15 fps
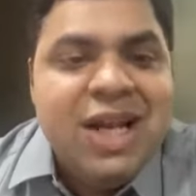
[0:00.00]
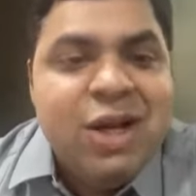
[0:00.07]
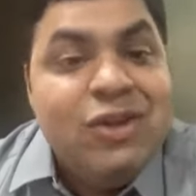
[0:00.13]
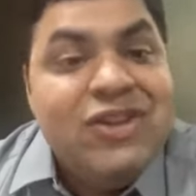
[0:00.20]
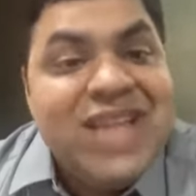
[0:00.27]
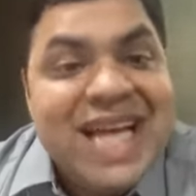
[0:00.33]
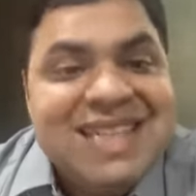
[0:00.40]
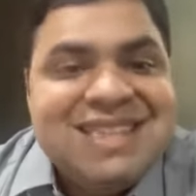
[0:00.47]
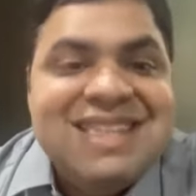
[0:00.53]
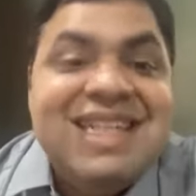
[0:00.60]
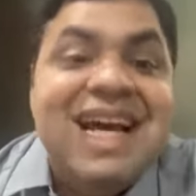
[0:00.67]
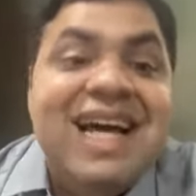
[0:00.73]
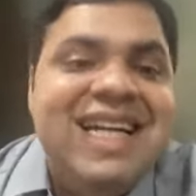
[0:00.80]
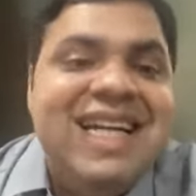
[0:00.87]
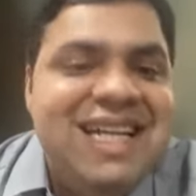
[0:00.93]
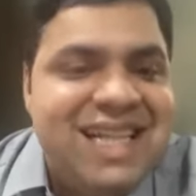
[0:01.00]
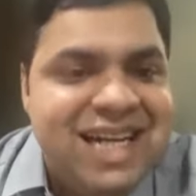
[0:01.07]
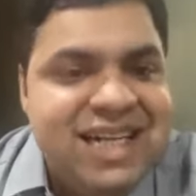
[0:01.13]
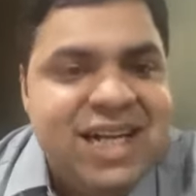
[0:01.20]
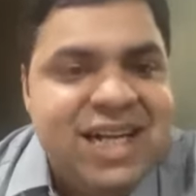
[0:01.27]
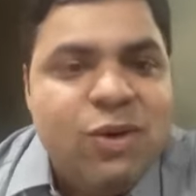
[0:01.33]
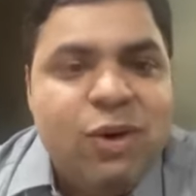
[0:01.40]
Now that's an
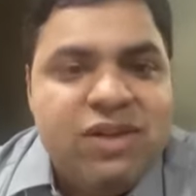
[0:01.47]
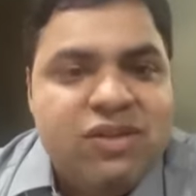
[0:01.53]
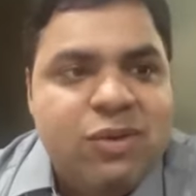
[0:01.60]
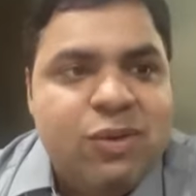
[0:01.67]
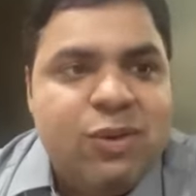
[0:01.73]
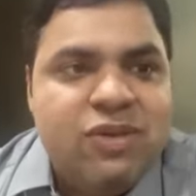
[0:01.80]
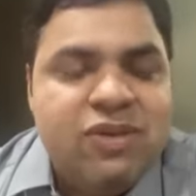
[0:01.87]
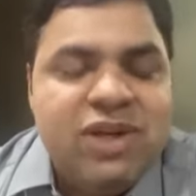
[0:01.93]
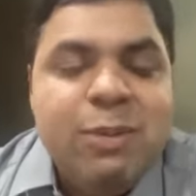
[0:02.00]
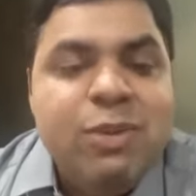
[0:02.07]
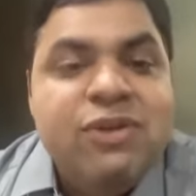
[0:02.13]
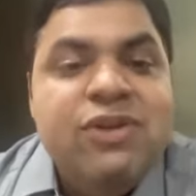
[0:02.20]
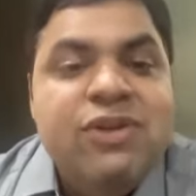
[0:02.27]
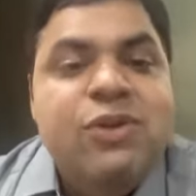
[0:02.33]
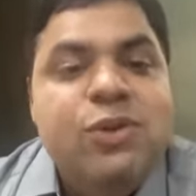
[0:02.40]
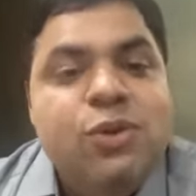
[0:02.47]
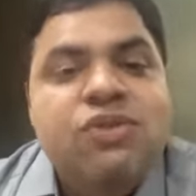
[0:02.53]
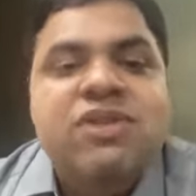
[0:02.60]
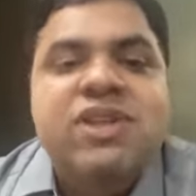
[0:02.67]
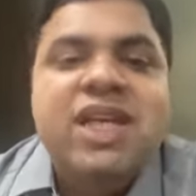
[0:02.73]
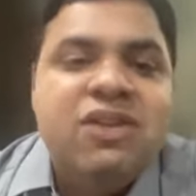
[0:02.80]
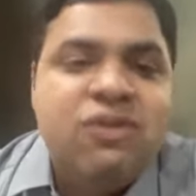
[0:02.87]
unintended consequence, right? Because the
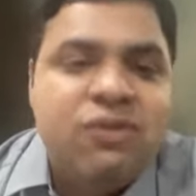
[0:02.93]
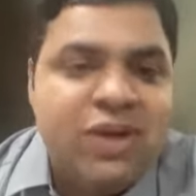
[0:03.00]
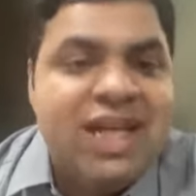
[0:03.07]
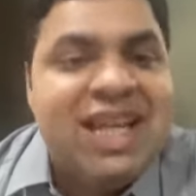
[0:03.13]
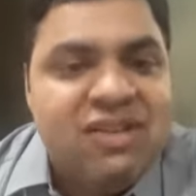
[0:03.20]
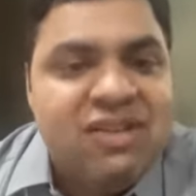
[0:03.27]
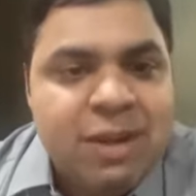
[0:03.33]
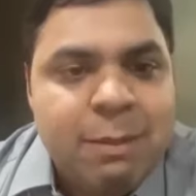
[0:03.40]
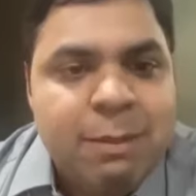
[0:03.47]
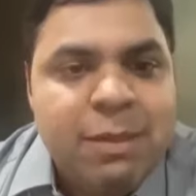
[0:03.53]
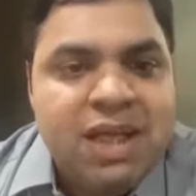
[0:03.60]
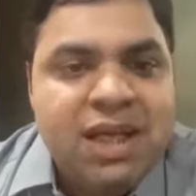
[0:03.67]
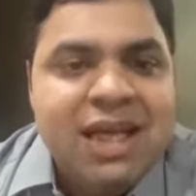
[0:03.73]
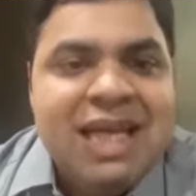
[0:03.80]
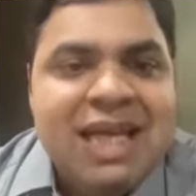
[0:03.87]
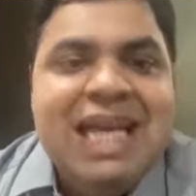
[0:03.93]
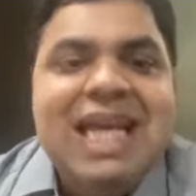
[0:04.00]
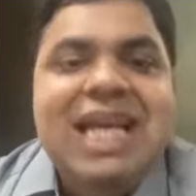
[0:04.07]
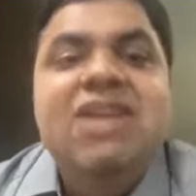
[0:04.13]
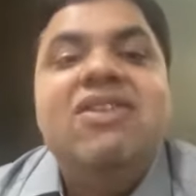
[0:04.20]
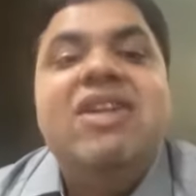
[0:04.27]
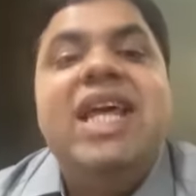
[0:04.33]
use case for an SMB
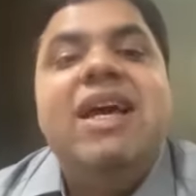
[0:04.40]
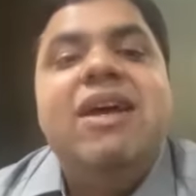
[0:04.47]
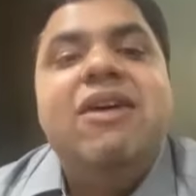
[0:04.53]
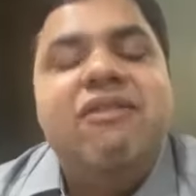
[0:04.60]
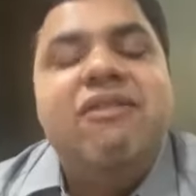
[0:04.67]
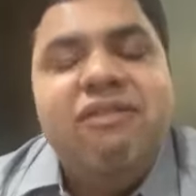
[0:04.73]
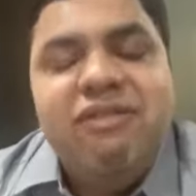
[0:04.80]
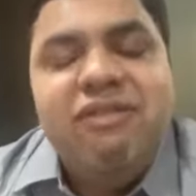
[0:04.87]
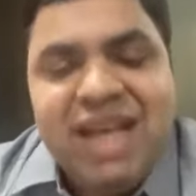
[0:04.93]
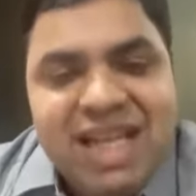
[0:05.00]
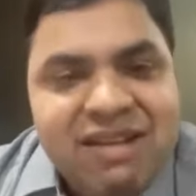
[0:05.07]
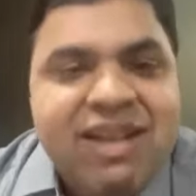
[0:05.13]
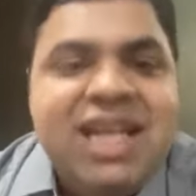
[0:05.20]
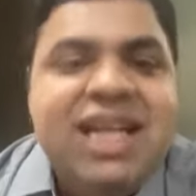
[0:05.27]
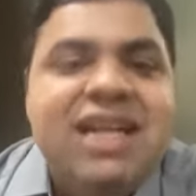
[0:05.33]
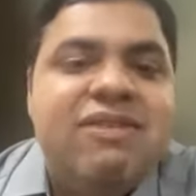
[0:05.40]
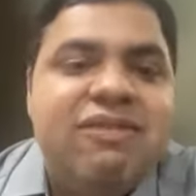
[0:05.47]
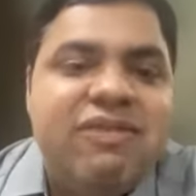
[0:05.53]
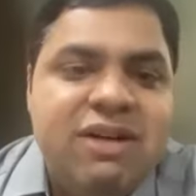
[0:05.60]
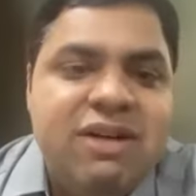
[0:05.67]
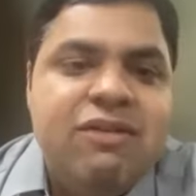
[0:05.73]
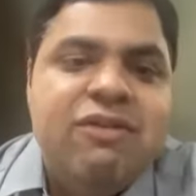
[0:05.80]
is very, very
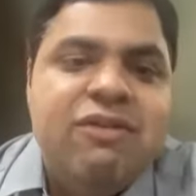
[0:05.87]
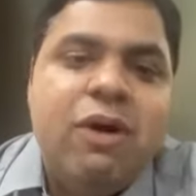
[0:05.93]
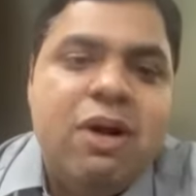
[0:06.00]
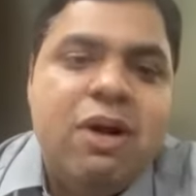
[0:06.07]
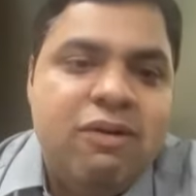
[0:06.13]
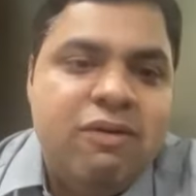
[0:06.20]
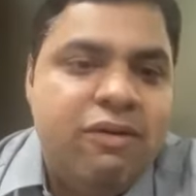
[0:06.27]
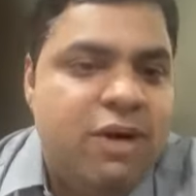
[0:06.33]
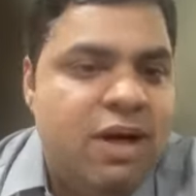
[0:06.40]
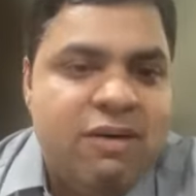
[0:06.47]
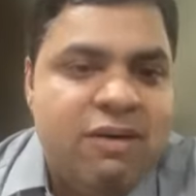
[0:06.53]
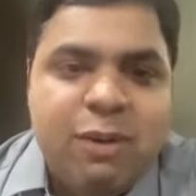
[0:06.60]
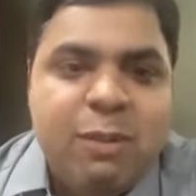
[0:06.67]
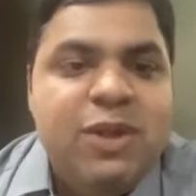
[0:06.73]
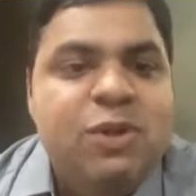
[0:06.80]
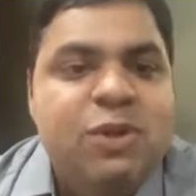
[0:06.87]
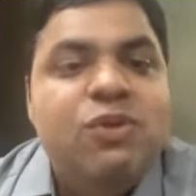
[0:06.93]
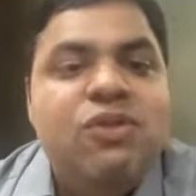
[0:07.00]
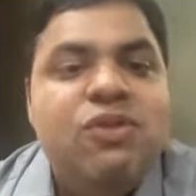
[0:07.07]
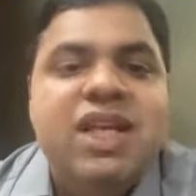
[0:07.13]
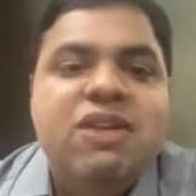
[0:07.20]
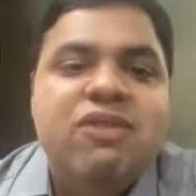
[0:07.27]
different from a
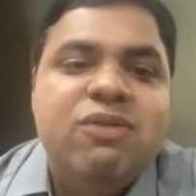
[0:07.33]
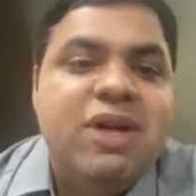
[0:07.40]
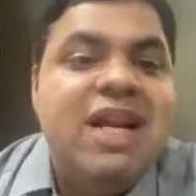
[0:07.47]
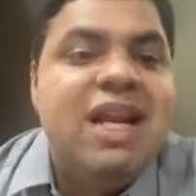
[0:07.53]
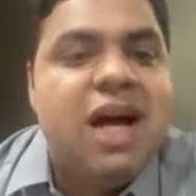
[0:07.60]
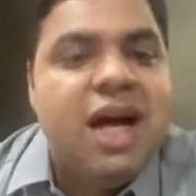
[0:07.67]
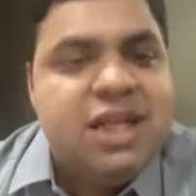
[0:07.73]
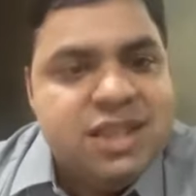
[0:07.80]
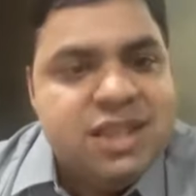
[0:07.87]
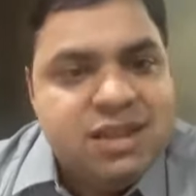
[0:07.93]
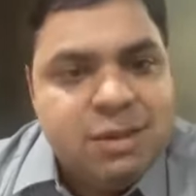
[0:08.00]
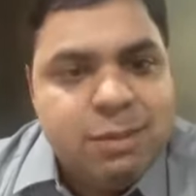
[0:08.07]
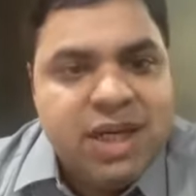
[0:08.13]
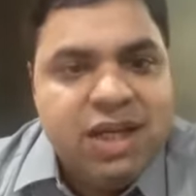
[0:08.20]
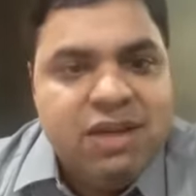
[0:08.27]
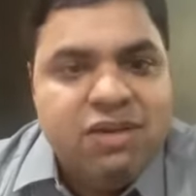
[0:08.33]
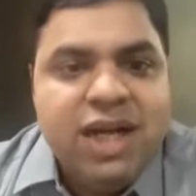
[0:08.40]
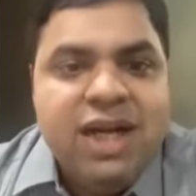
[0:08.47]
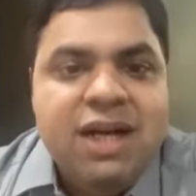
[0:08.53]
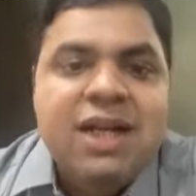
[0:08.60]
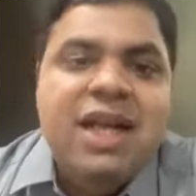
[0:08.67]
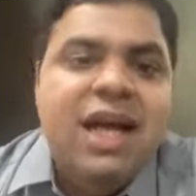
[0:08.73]
use case for a large enterprise,
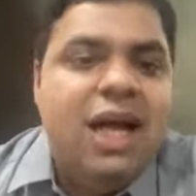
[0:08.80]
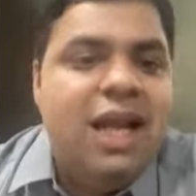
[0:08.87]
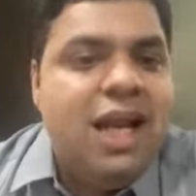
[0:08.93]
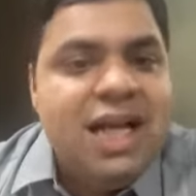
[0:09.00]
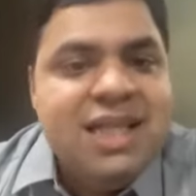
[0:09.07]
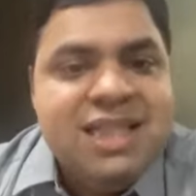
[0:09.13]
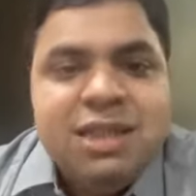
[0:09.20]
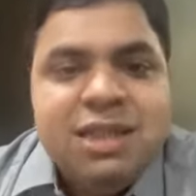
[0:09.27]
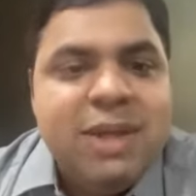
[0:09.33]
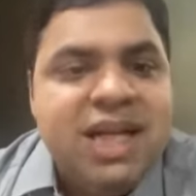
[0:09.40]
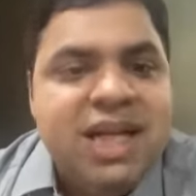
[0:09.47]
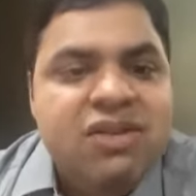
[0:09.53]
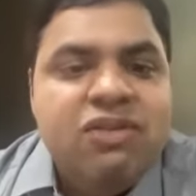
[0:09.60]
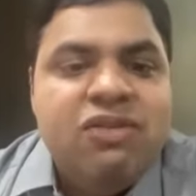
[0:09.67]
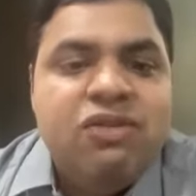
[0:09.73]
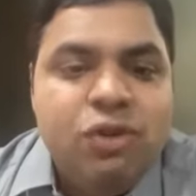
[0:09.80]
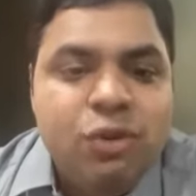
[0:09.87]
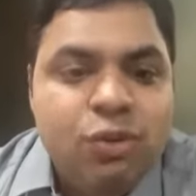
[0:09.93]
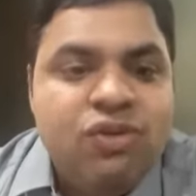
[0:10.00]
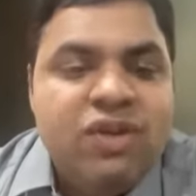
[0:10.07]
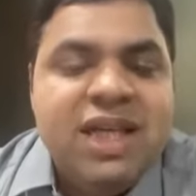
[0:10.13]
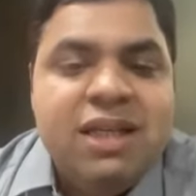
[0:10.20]
right? A large enterprise is
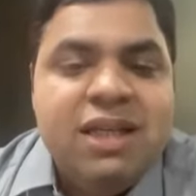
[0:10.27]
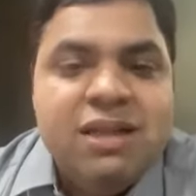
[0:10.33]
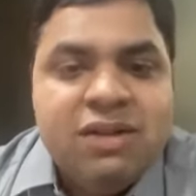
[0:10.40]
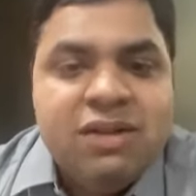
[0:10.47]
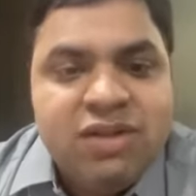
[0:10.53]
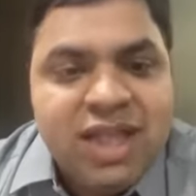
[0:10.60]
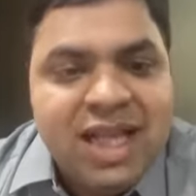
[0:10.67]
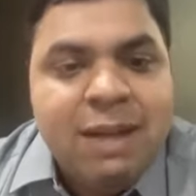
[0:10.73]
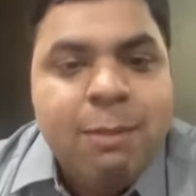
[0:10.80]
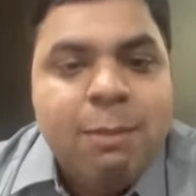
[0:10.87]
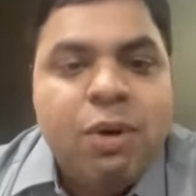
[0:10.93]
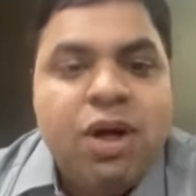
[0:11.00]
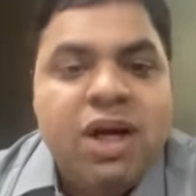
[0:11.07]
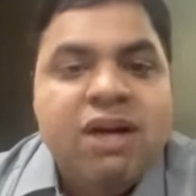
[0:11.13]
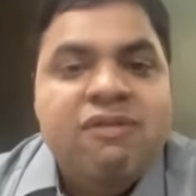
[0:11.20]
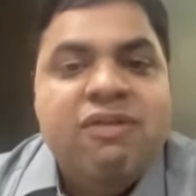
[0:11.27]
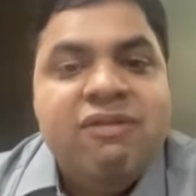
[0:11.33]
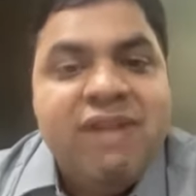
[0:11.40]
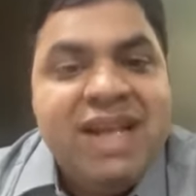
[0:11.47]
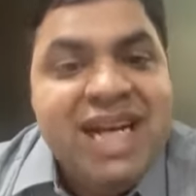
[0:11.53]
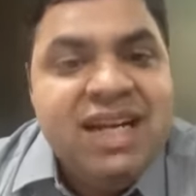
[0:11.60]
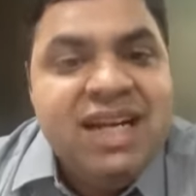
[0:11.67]
using the CLM product for
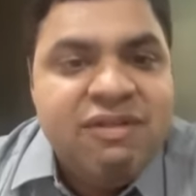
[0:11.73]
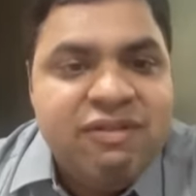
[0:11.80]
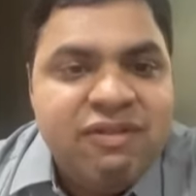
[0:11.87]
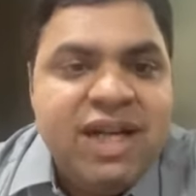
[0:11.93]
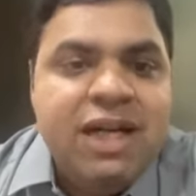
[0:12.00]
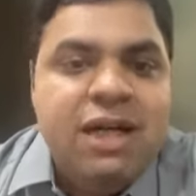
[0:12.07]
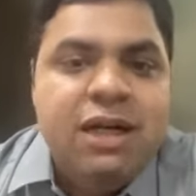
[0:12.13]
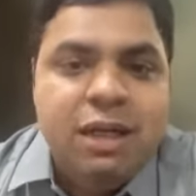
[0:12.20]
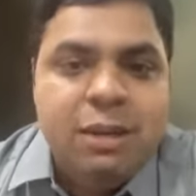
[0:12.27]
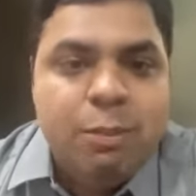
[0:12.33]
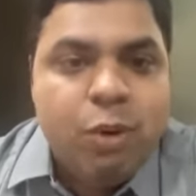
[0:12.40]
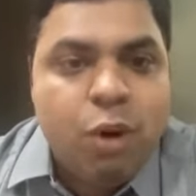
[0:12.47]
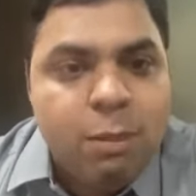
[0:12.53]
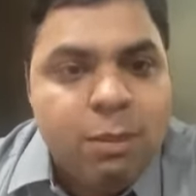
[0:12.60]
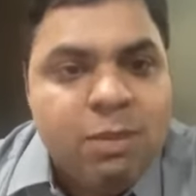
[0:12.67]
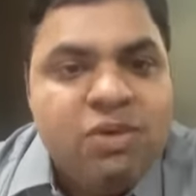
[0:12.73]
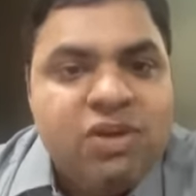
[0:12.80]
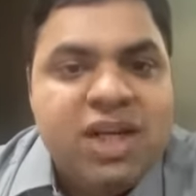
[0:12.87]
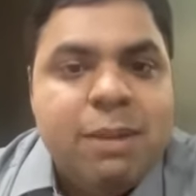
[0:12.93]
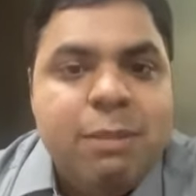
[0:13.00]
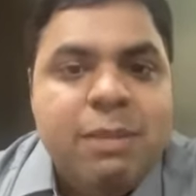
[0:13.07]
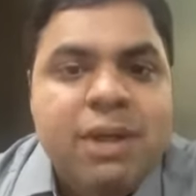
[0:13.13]
very different problem
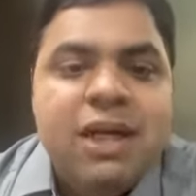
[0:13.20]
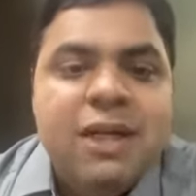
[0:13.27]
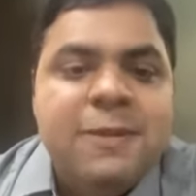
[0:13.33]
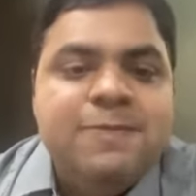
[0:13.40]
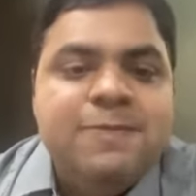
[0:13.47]
statement.